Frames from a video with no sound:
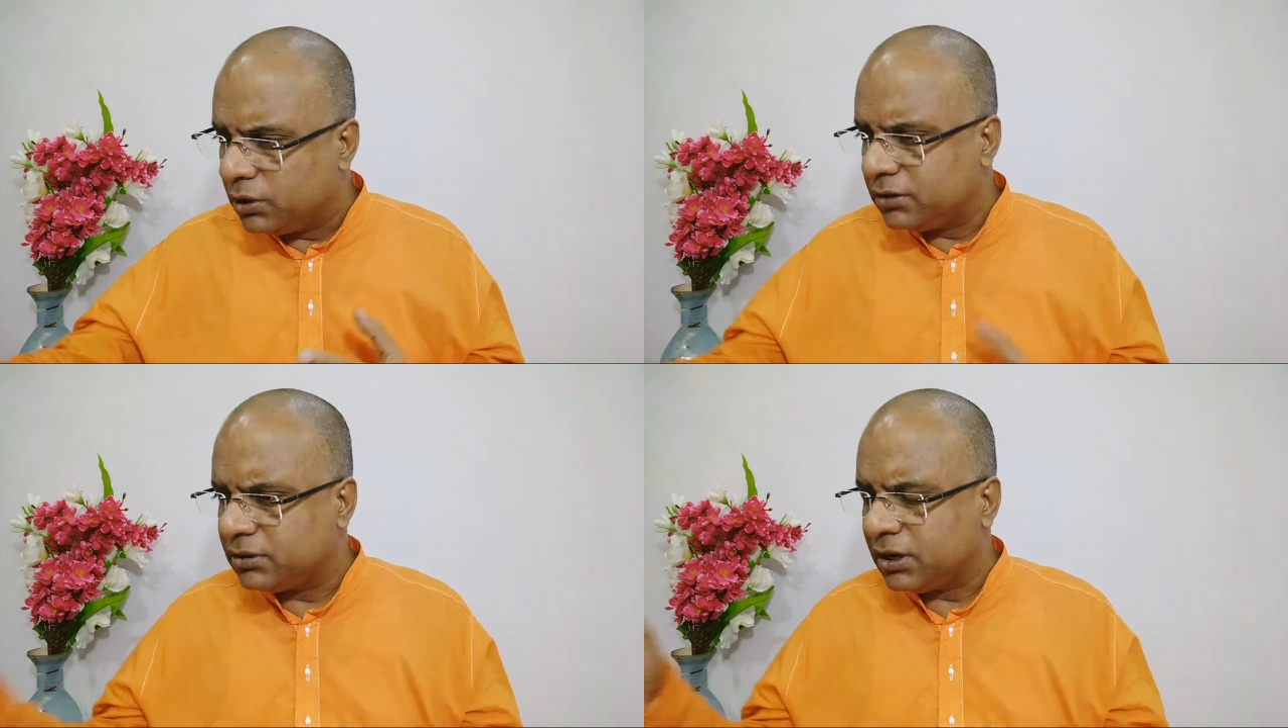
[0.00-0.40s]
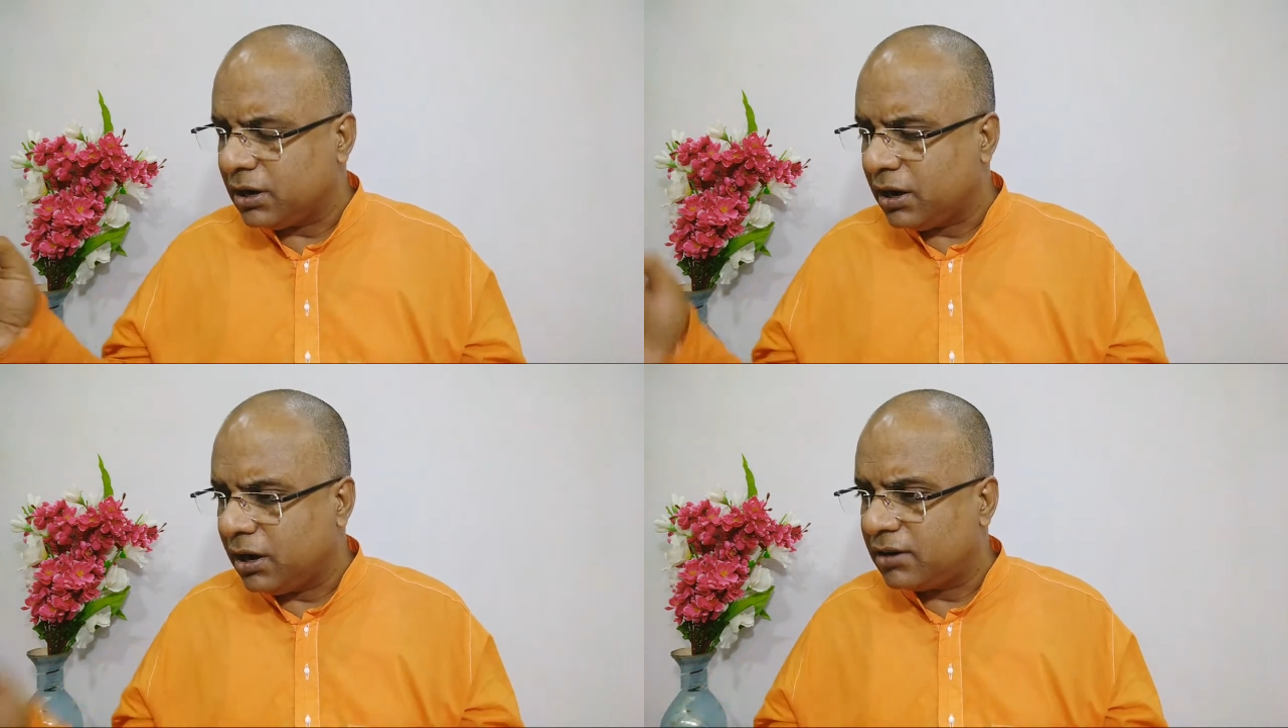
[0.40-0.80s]
on the
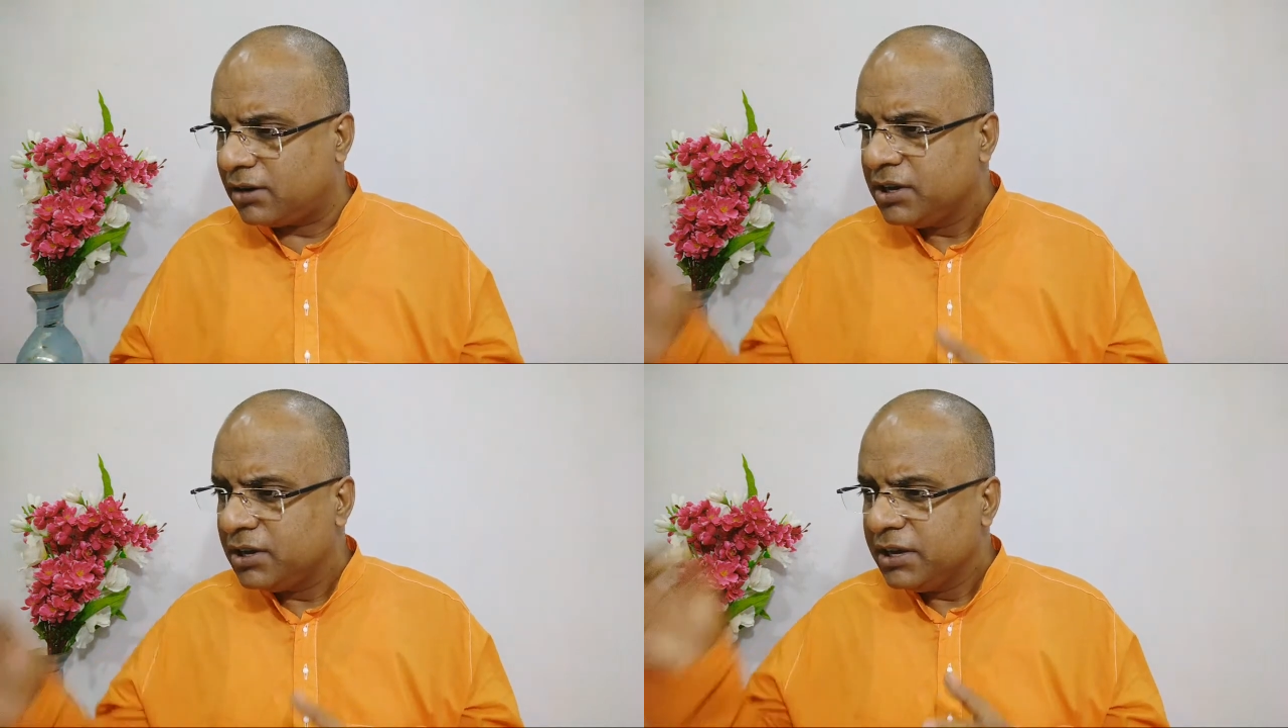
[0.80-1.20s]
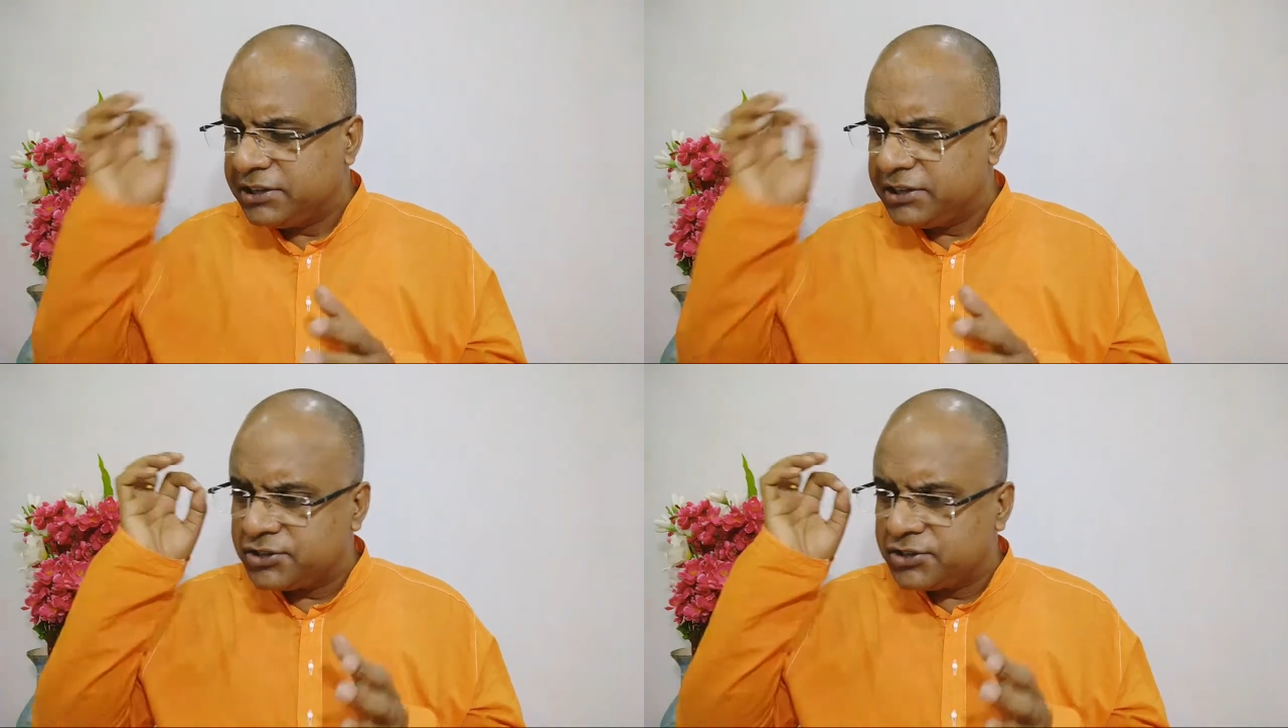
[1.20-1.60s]
earth,
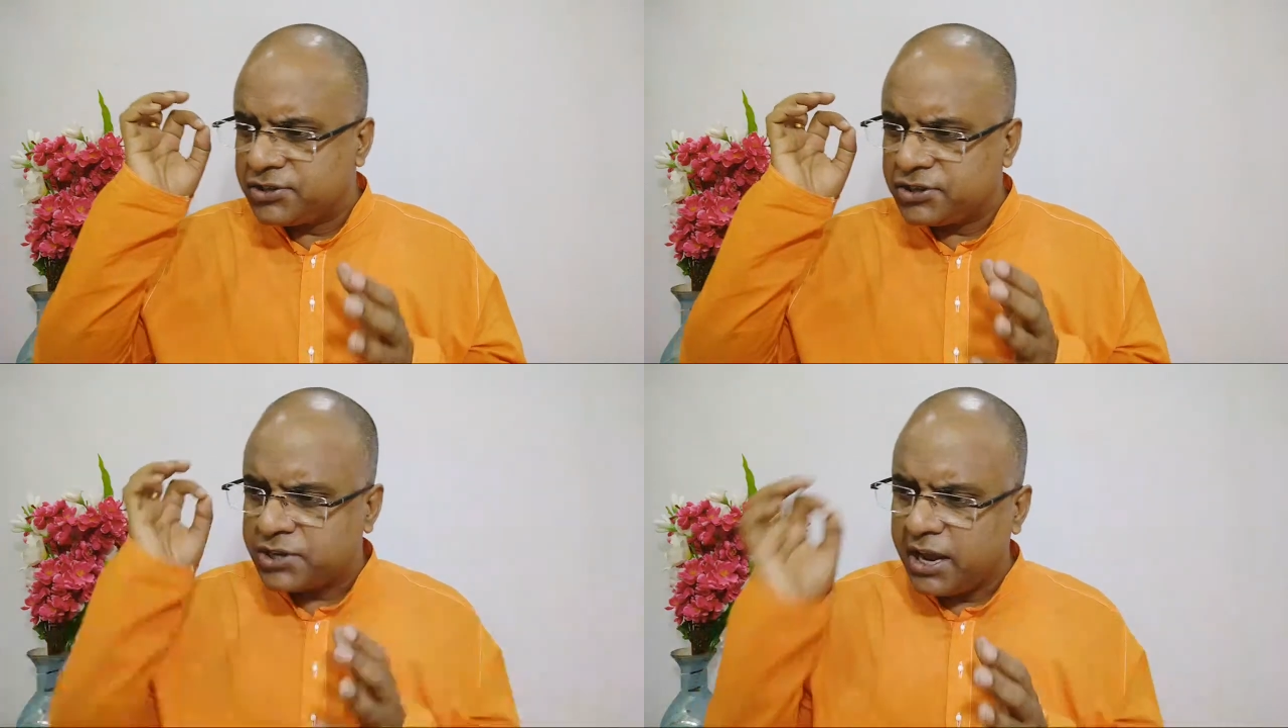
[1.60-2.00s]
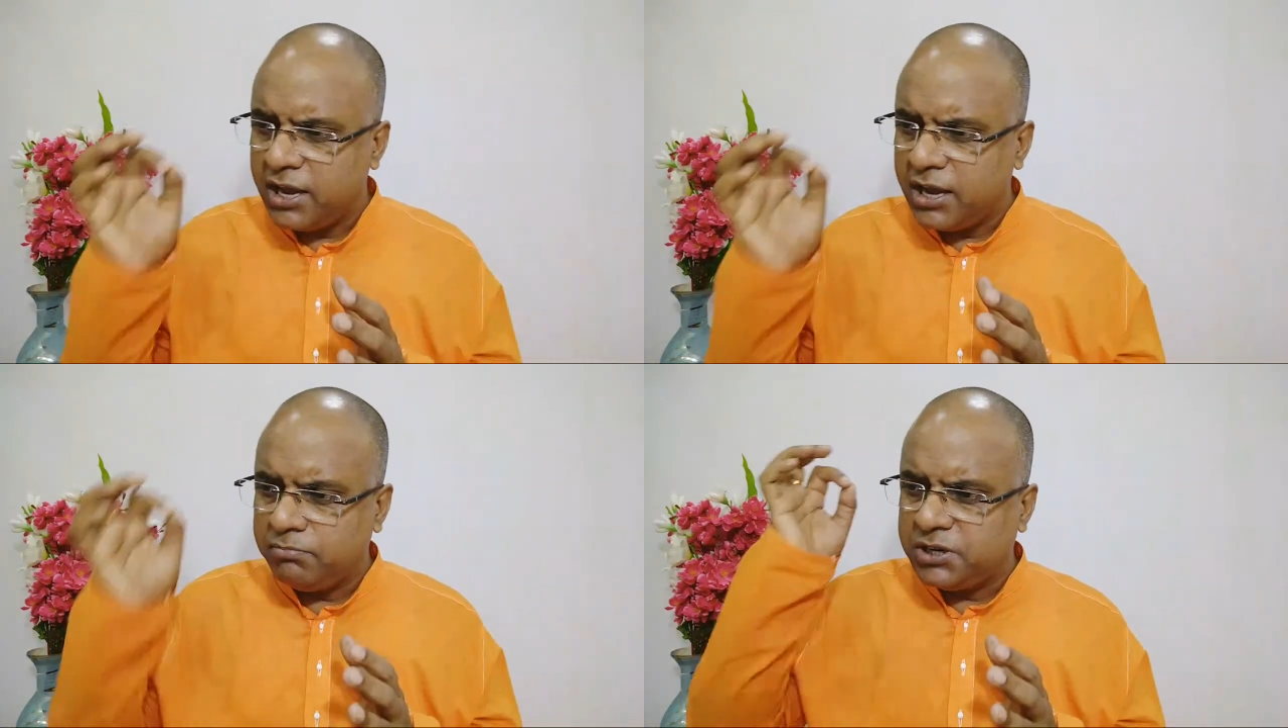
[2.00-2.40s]
it is the
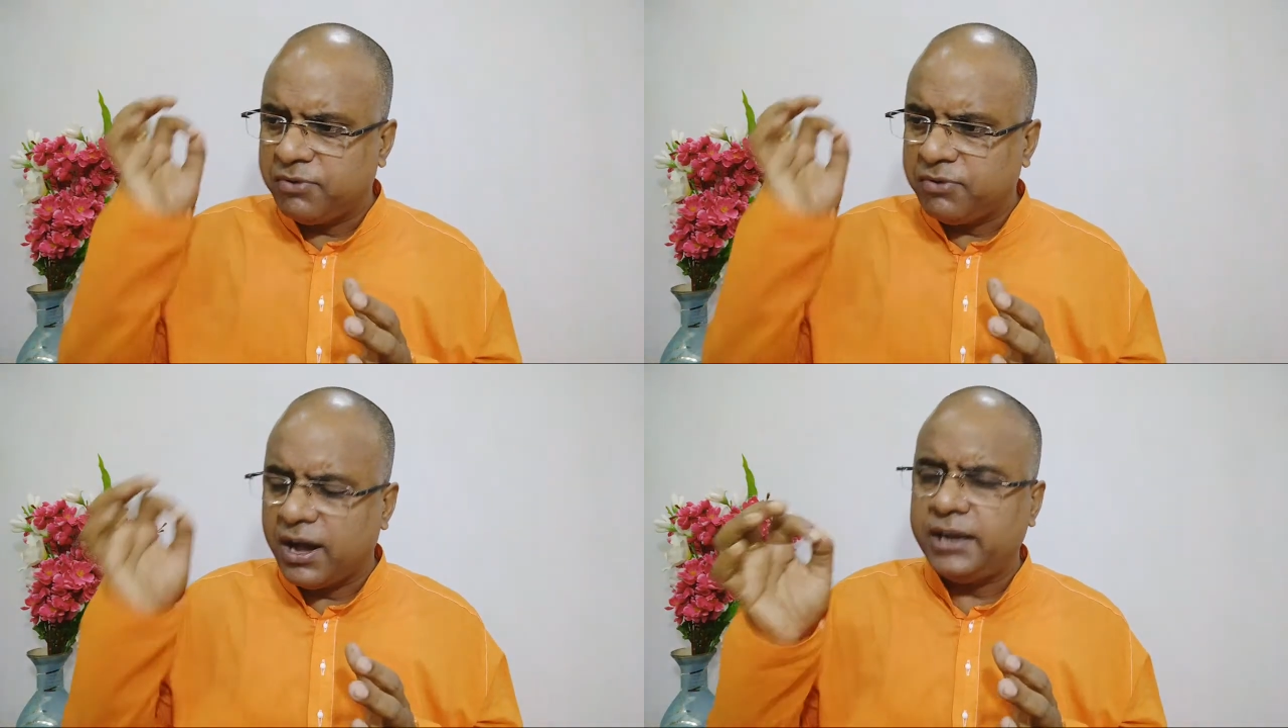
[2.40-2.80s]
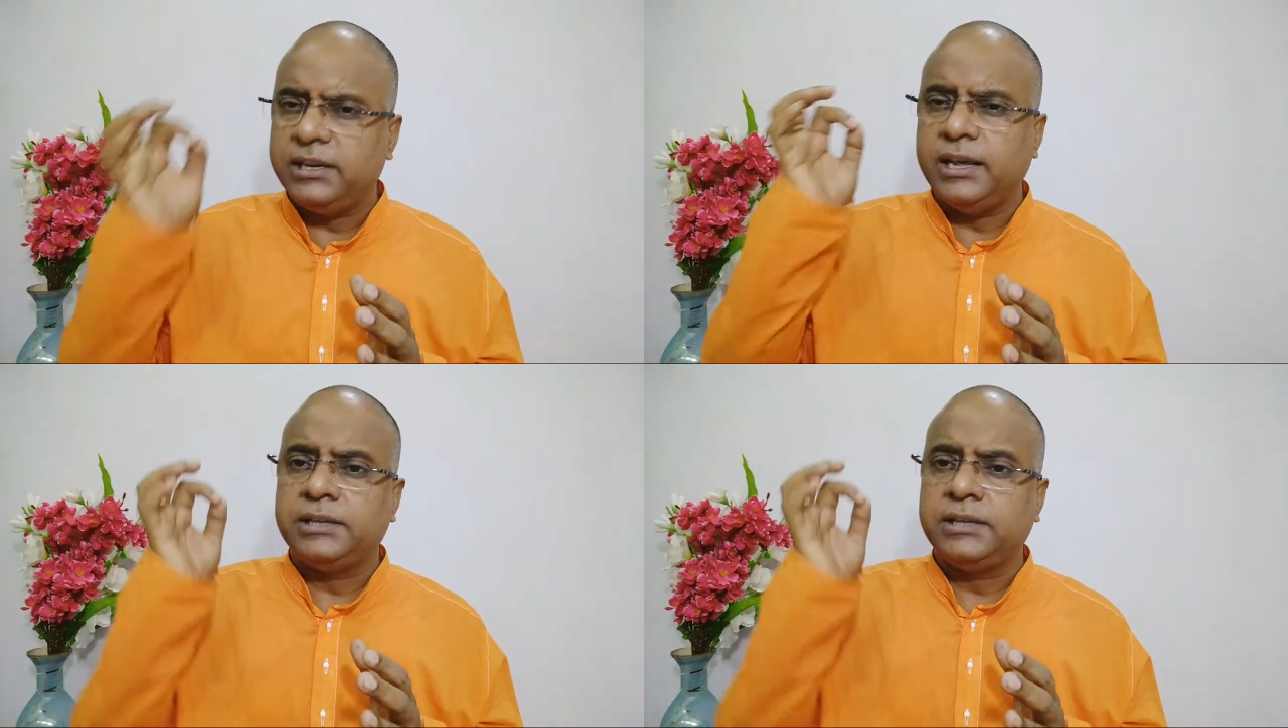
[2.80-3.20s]
same divine
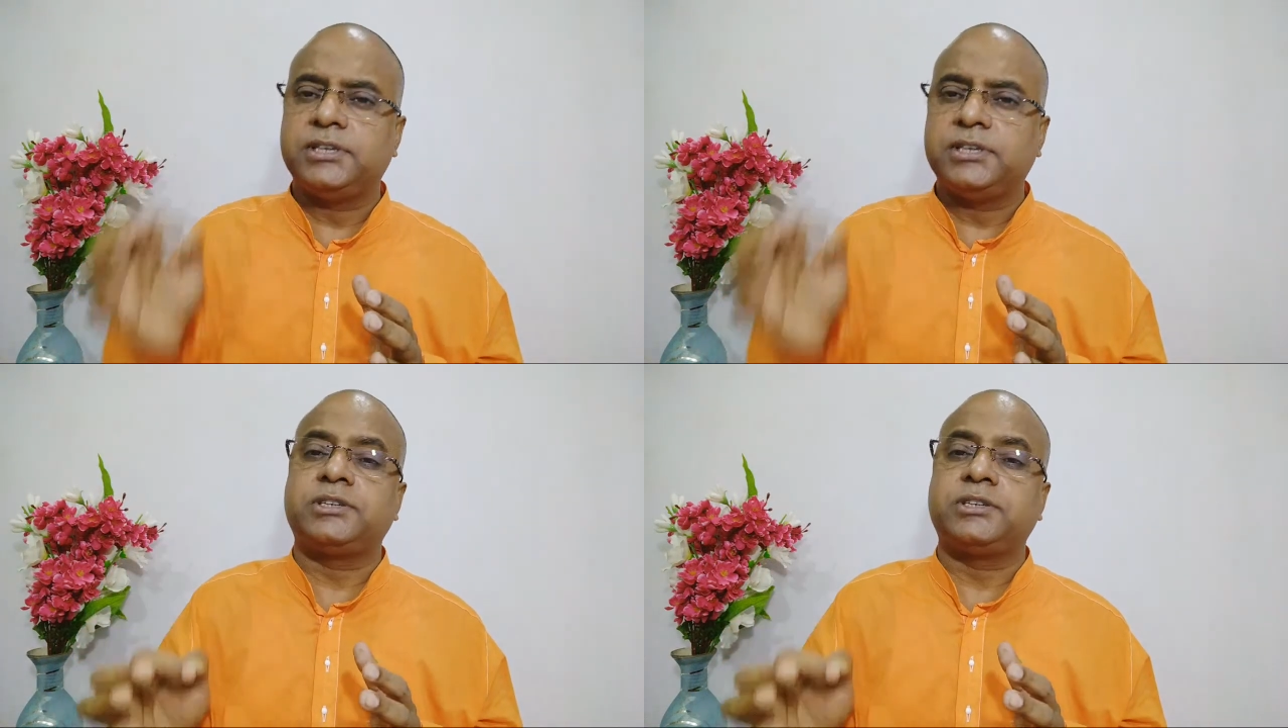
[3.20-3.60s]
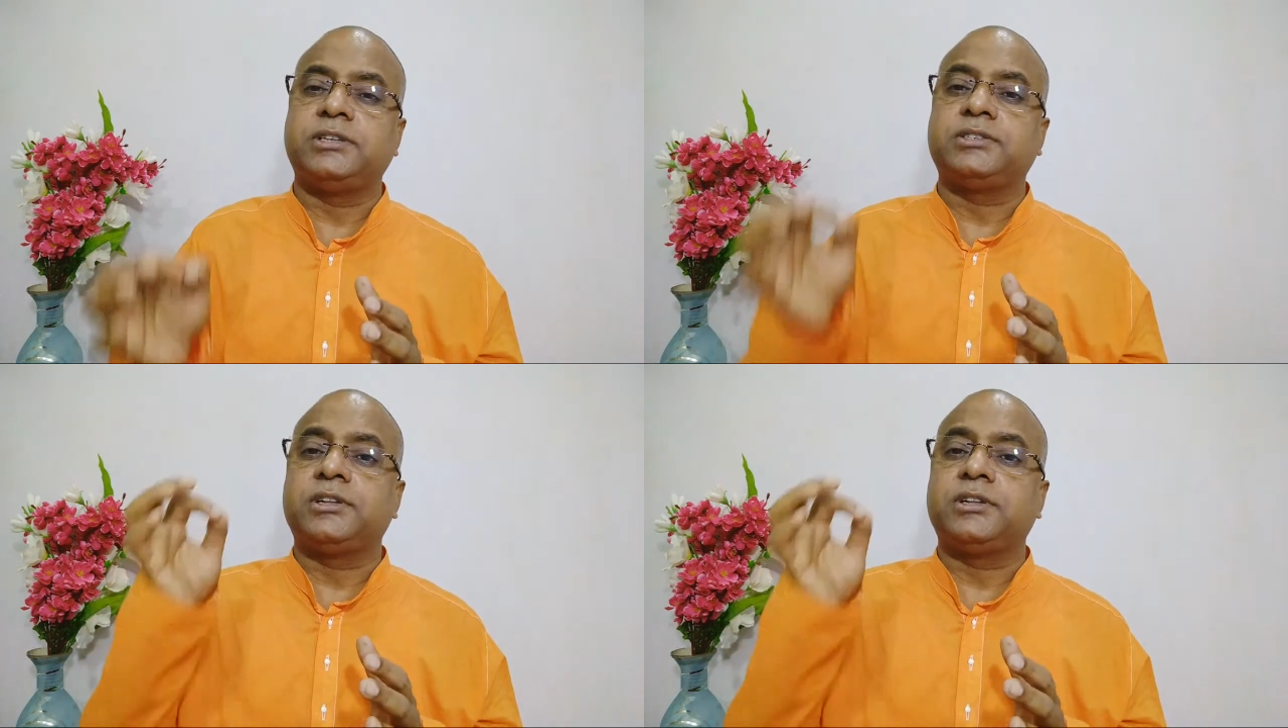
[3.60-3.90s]
existence,